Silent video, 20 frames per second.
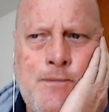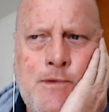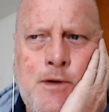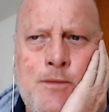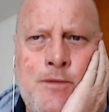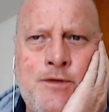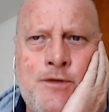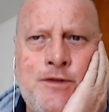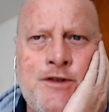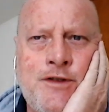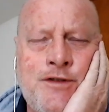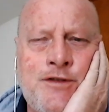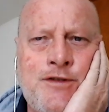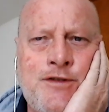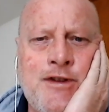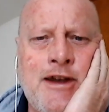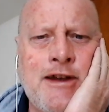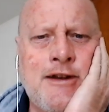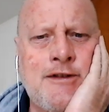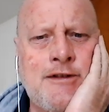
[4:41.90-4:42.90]
was just
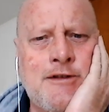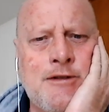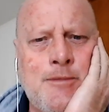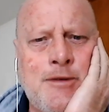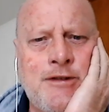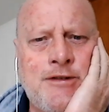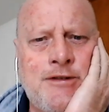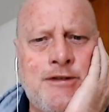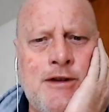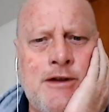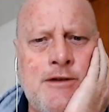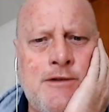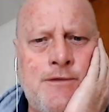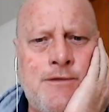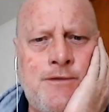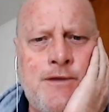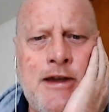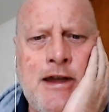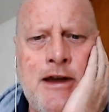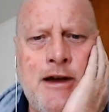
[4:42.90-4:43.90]
saying to
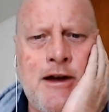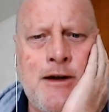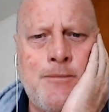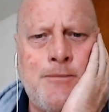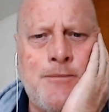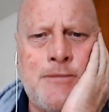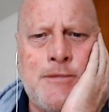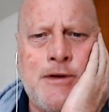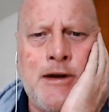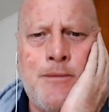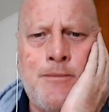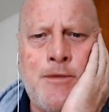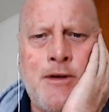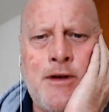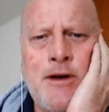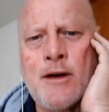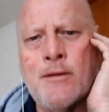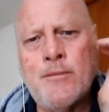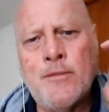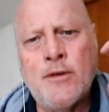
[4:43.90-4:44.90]
myself, yeah, I'm
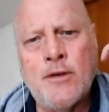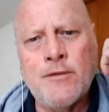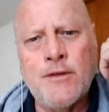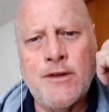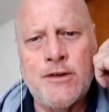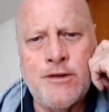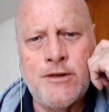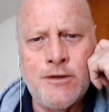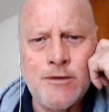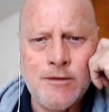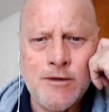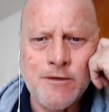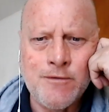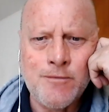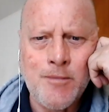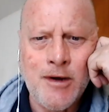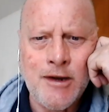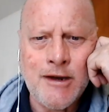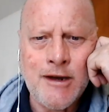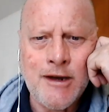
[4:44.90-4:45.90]
not the doer of
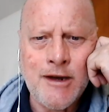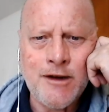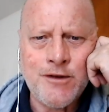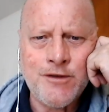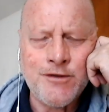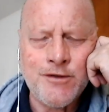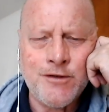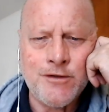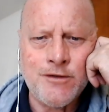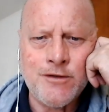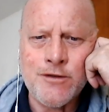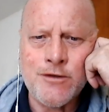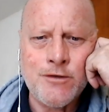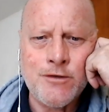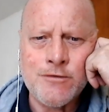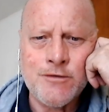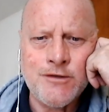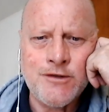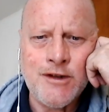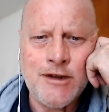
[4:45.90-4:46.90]
my actions, and
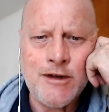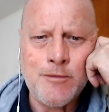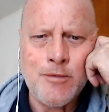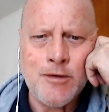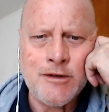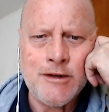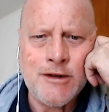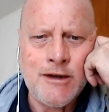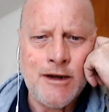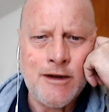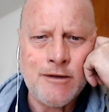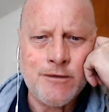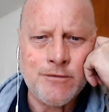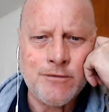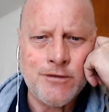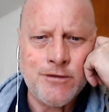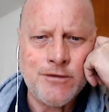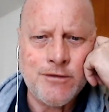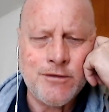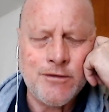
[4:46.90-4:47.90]
nor is anybody
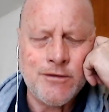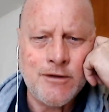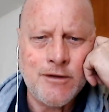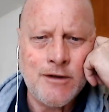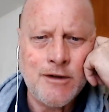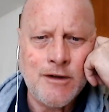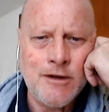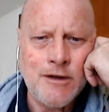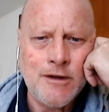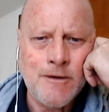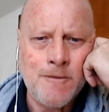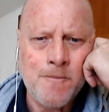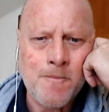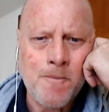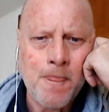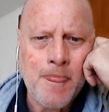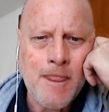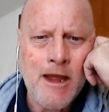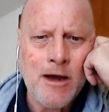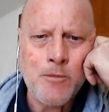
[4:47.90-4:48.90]
else.
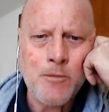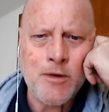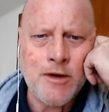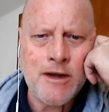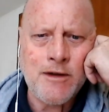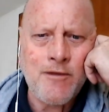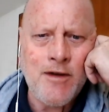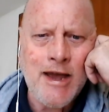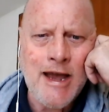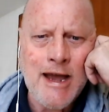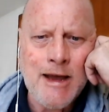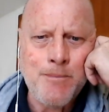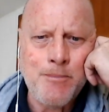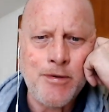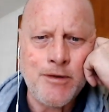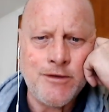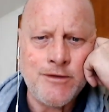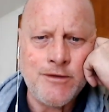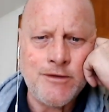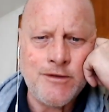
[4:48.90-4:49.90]
And whatever
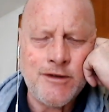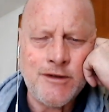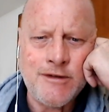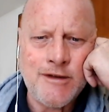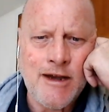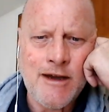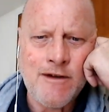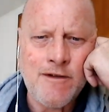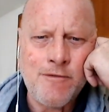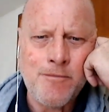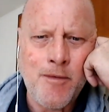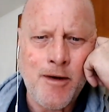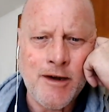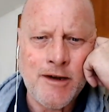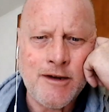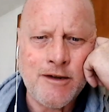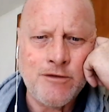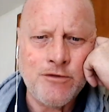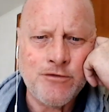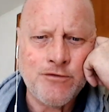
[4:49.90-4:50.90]
happens is out of my
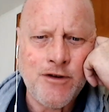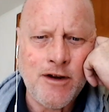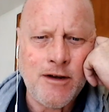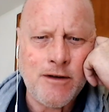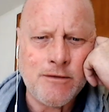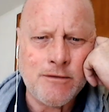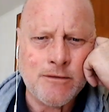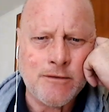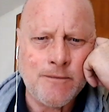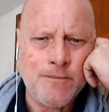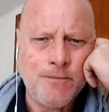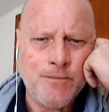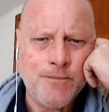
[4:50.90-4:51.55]
control.